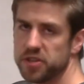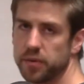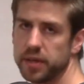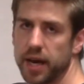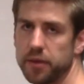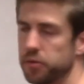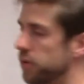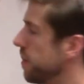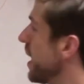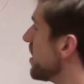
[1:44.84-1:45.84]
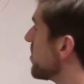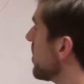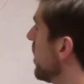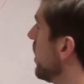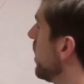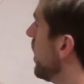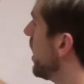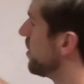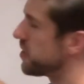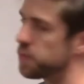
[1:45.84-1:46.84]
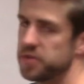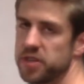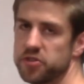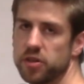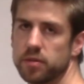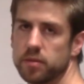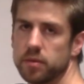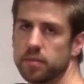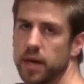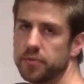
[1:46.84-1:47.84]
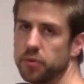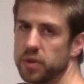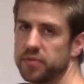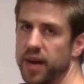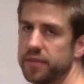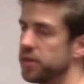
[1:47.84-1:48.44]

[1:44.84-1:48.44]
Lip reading: going down through the base. At this position, about 45